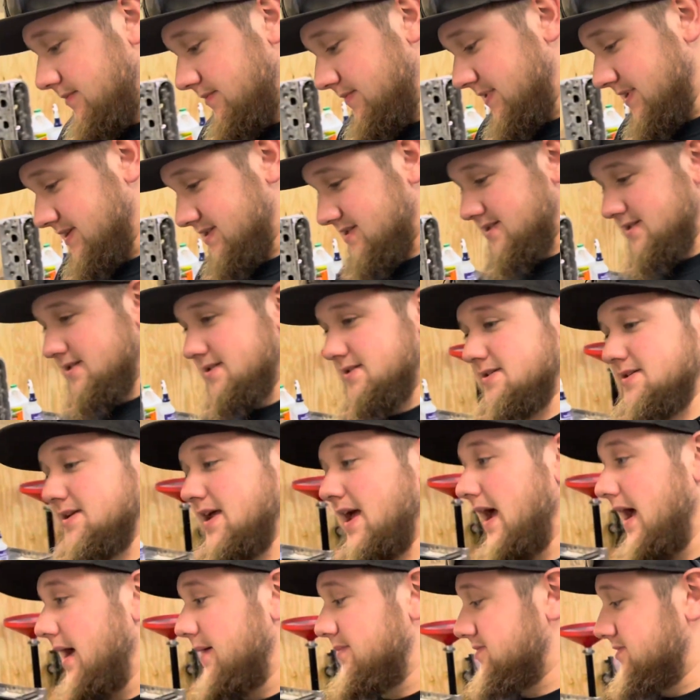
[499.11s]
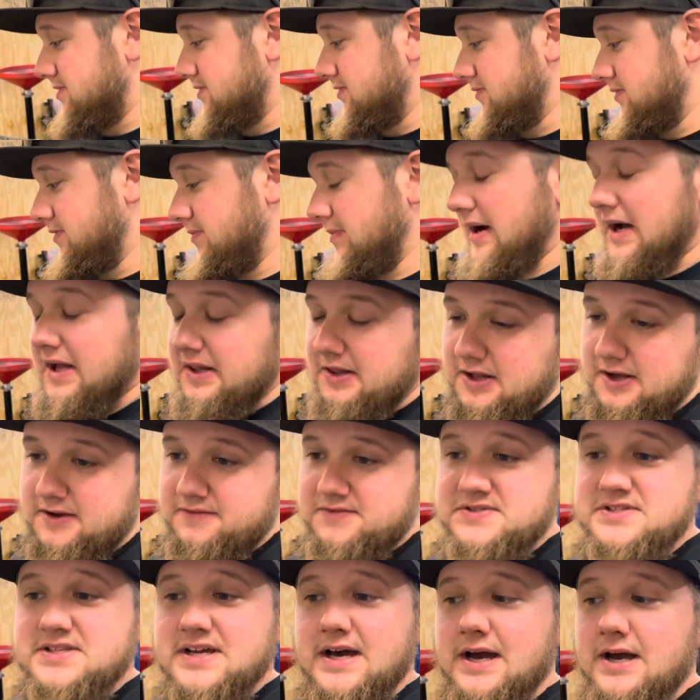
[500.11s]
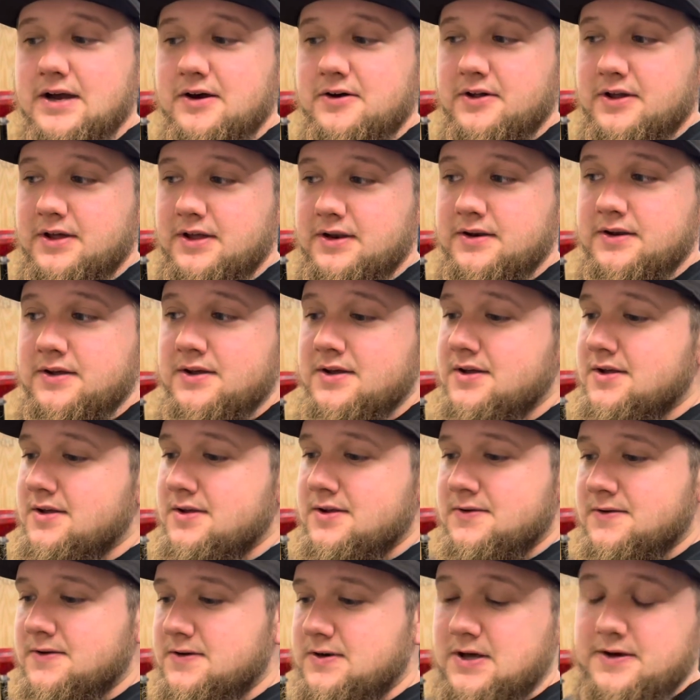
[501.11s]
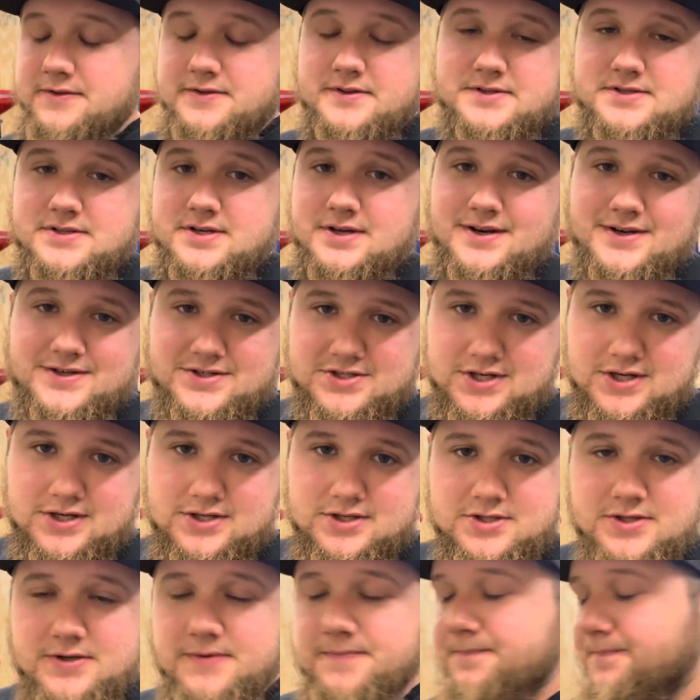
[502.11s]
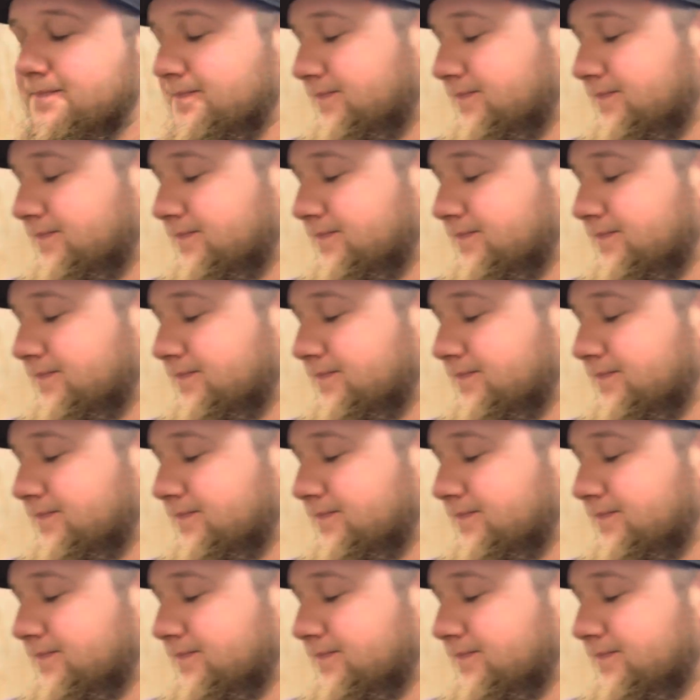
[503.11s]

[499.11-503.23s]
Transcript: This is absolutely my lifestyle, and nothing's going to change it.